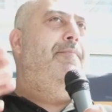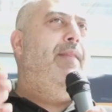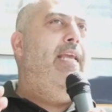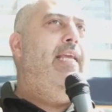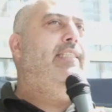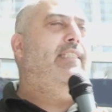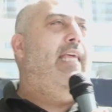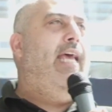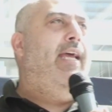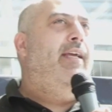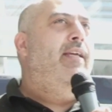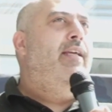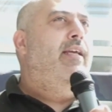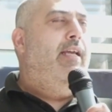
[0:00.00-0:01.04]
is that
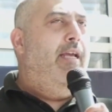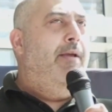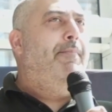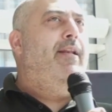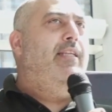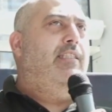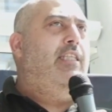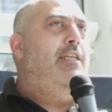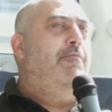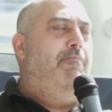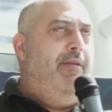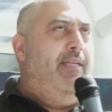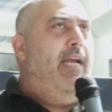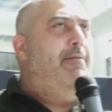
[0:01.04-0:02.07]
ability of
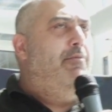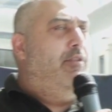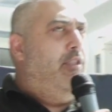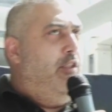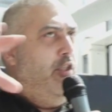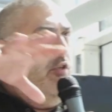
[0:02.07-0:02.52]
being able to do